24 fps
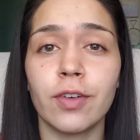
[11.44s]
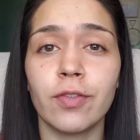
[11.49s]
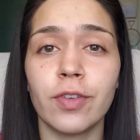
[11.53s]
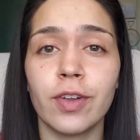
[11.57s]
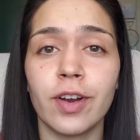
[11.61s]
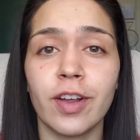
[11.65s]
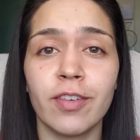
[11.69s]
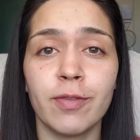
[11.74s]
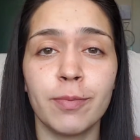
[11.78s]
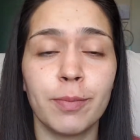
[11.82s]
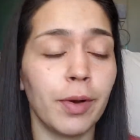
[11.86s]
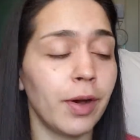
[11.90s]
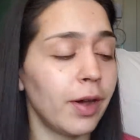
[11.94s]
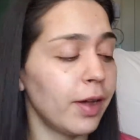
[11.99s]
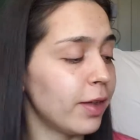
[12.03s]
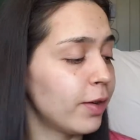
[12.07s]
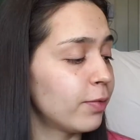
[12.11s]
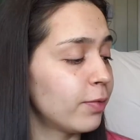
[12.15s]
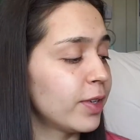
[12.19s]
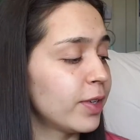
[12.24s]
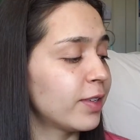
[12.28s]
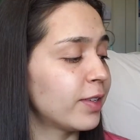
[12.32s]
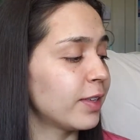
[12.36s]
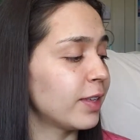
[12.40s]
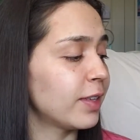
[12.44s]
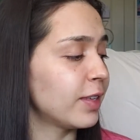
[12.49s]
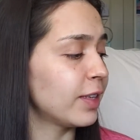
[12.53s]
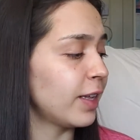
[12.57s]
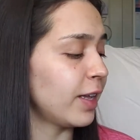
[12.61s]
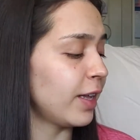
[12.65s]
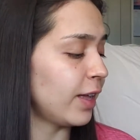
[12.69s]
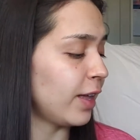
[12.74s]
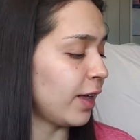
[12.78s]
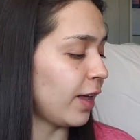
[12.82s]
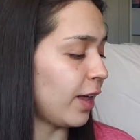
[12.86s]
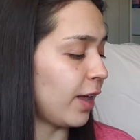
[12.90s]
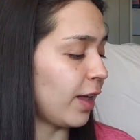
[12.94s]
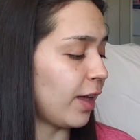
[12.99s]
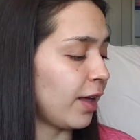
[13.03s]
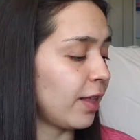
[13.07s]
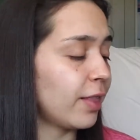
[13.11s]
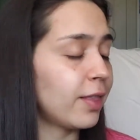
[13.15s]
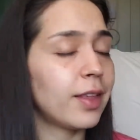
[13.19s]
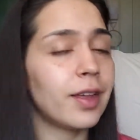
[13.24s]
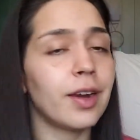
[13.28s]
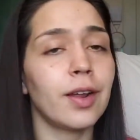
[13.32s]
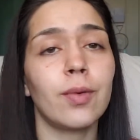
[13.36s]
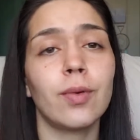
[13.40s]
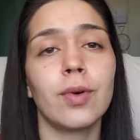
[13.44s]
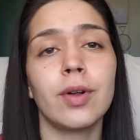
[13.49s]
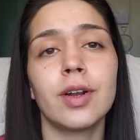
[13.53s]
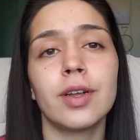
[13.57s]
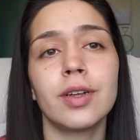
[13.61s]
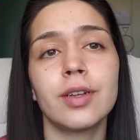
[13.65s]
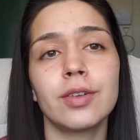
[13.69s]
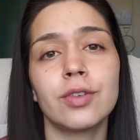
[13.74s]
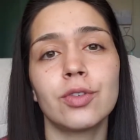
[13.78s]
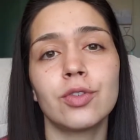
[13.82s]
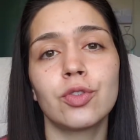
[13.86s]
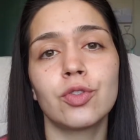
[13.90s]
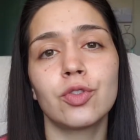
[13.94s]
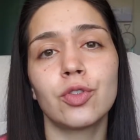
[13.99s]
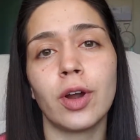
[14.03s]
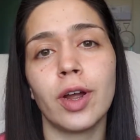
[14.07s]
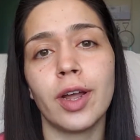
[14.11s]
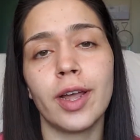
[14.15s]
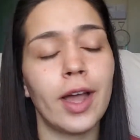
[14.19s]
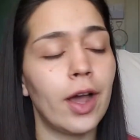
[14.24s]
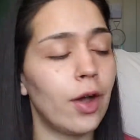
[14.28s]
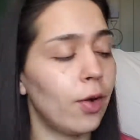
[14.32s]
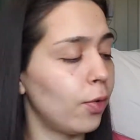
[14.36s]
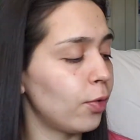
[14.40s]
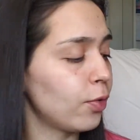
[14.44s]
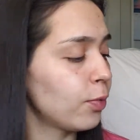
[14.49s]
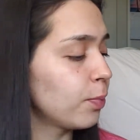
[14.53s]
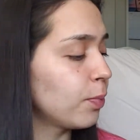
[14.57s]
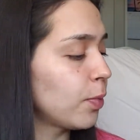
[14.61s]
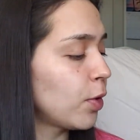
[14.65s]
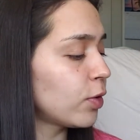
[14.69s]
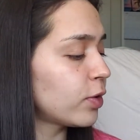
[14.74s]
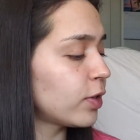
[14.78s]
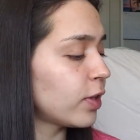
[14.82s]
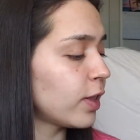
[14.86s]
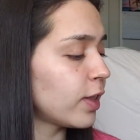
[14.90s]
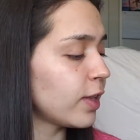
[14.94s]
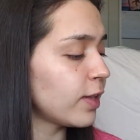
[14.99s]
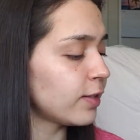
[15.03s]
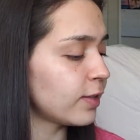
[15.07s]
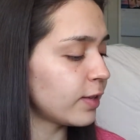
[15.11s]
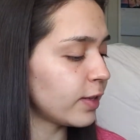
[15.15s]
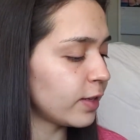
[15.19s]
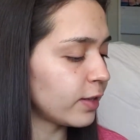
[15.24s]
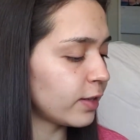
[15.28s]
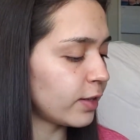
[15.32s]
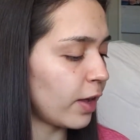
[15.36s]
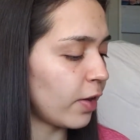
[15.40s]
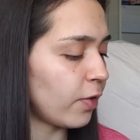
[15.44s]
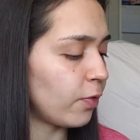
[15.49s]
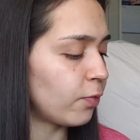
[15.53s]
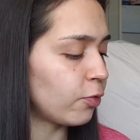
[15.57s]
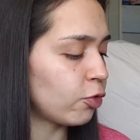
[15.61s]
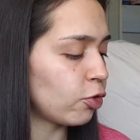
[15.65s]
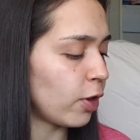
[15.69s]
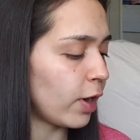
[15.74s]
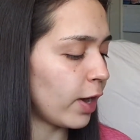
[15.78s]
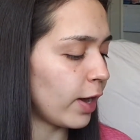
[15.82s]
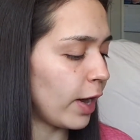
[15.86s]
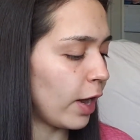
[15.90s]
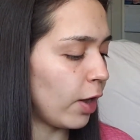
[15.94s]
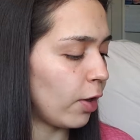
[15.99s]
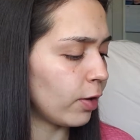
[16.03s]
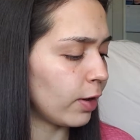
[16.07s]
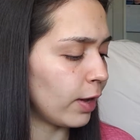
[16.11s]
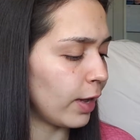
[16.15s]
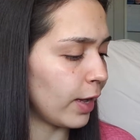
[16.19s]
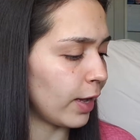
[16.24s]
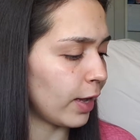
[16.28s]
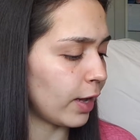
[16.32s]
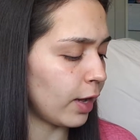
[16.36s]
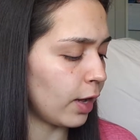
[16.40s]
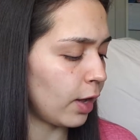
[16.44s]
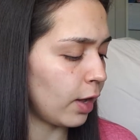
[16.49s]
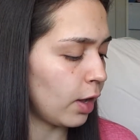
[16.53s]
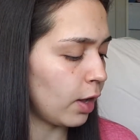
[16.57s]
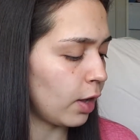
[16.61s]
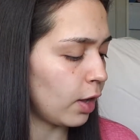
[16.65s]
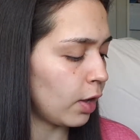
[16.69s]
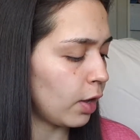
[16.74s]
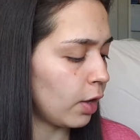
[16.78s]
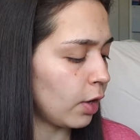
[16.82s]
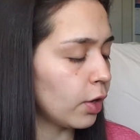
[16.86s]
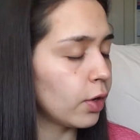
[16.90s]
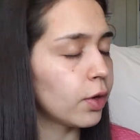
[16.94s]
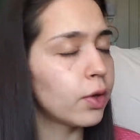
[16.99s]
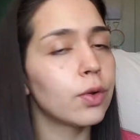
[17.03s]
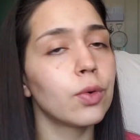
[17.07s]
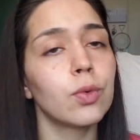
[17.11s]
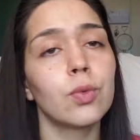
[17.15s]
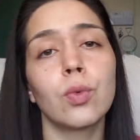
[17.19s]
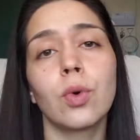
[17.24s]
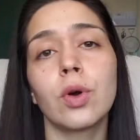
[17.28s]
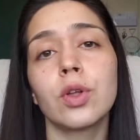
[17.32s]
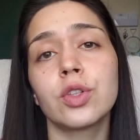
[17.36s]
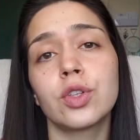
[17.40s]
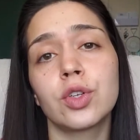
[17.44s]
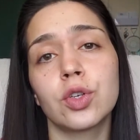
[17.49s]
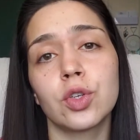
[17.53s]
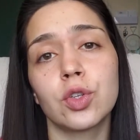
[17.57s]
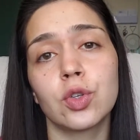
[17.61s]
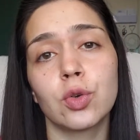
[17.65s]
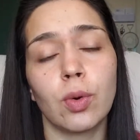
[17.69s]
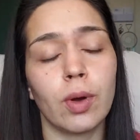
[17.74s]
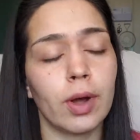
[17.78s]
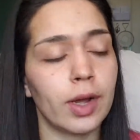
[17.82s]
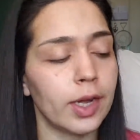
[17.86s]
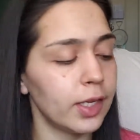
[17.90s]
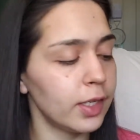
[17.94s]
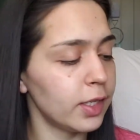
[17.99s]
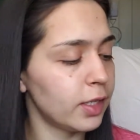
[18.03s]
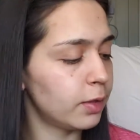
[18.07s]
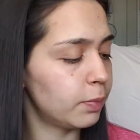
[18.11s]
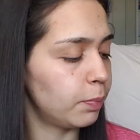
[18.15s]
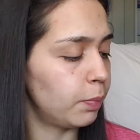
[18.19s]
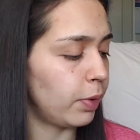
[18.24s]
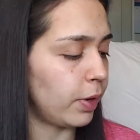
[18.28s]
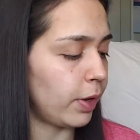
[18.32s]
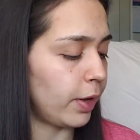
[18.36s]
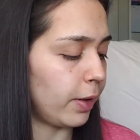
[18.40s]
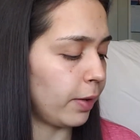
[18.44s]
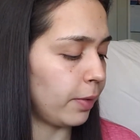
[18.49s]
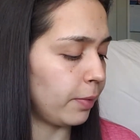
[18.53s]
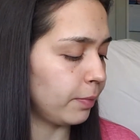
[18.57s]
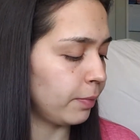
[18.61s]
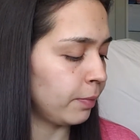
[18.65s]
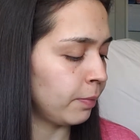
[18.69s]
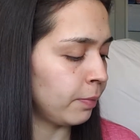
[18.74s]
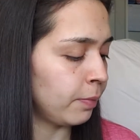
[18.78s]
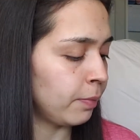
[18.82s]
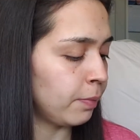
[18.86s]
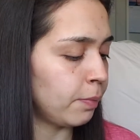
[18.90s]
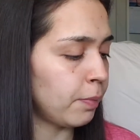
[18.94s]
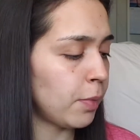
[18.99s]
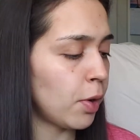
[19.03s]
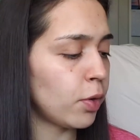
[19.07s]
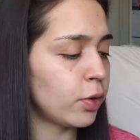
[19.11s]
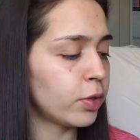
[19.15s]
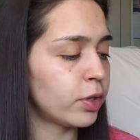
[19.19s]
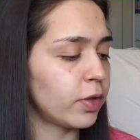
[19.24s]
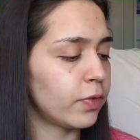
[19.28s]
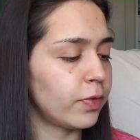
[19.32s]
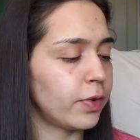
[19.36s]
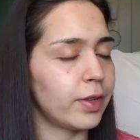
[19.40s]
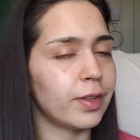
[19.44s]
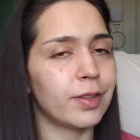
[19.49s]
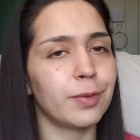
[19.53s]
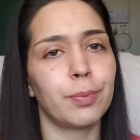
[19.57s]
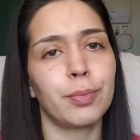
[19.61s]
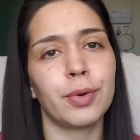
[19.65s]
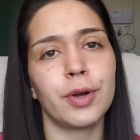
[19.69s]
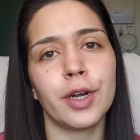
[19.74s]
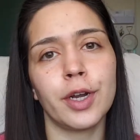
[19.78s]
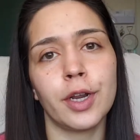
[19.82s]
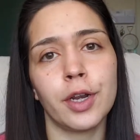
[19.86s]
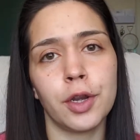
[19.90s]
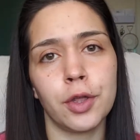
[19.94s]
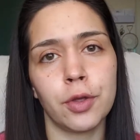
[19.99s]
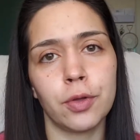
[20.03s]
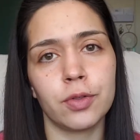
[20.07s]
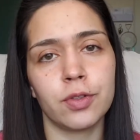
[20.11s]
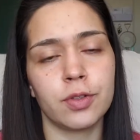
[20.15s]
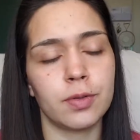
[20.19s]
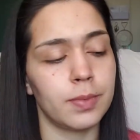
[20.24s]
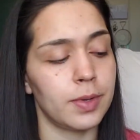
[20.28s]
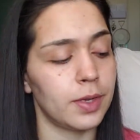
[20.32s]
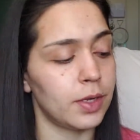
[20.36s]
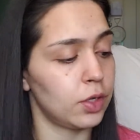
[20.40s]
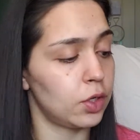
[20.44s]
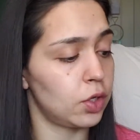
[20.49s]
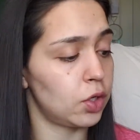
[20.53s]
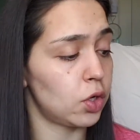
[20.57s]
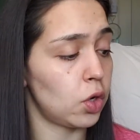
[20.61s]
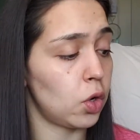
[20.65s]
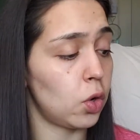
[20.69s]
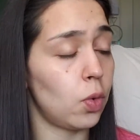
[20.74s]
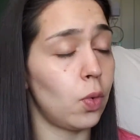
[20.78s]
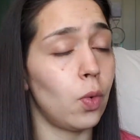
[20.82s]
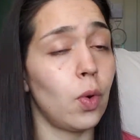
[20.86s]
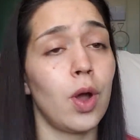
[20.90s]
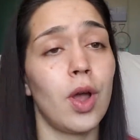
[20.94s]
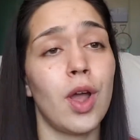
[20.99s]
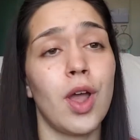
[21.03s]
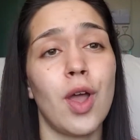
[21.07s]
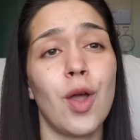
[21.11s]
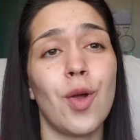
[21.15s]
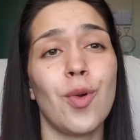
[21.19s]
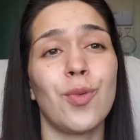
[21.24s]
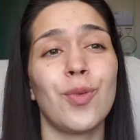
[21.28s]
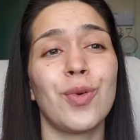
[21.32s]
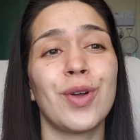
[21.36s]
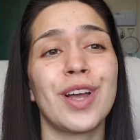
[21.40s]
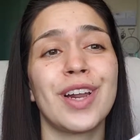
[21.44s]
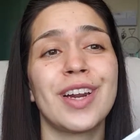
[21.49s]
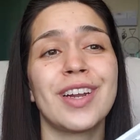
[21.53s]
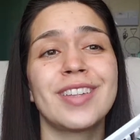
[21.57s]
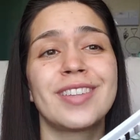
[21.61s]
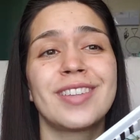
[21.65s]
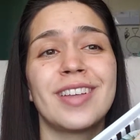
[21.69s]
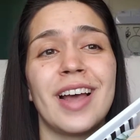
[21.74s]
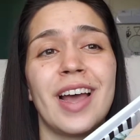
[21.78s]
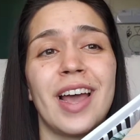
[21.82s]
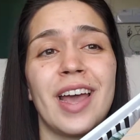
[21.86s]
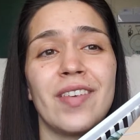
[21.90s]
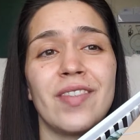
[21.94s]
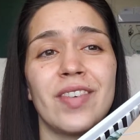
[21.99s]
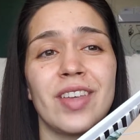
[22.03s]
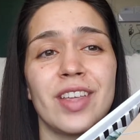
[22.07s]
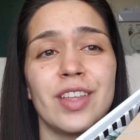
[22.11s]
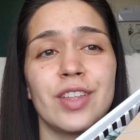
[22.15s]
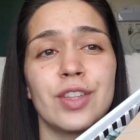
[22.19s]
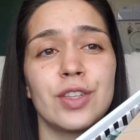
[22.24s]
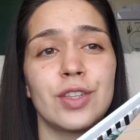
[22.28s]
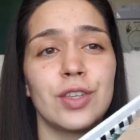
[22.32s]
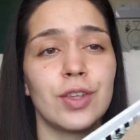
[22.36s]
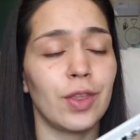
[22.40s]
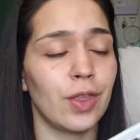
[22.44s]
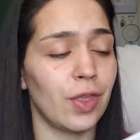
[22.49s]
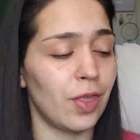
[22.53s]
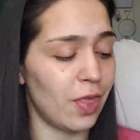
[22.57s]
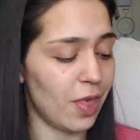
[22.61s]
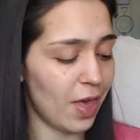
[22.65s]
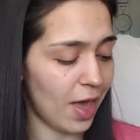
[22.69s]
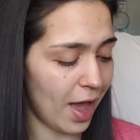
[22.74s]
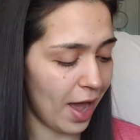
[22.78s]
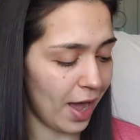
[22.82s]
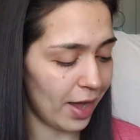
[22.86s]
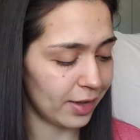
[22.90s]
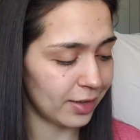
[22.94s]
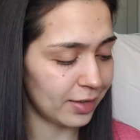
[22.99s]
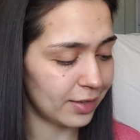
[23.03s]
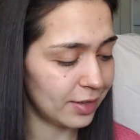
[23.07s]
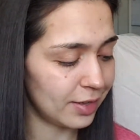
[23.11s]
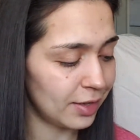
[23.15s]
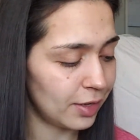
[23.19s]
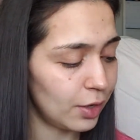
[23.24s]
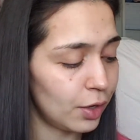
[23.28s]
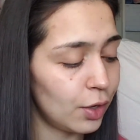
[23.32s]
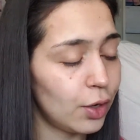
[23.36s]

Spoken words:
I've bought in recently and that I want to try out. Most of these things I've tried out like once or twice, but most of it's pretty new to me. So we're gonna dive into that.